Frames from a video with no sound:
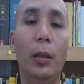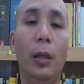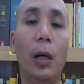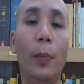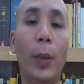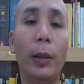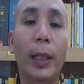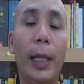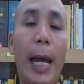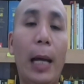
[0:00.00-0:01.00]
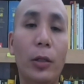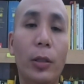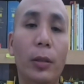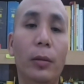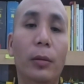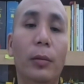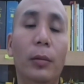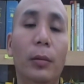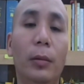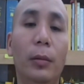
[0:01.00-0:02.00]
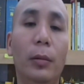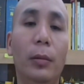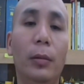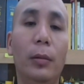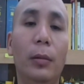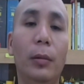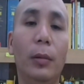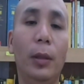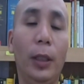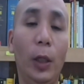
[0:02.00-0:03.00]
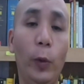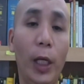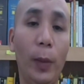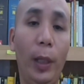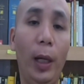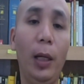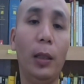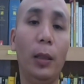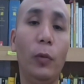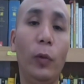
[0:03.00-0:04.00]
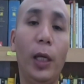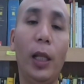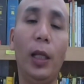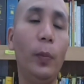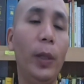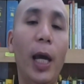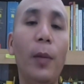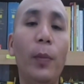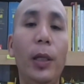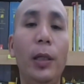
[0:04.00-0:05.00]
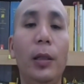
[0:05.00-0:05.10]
about that action that we have done. We cannot be happy.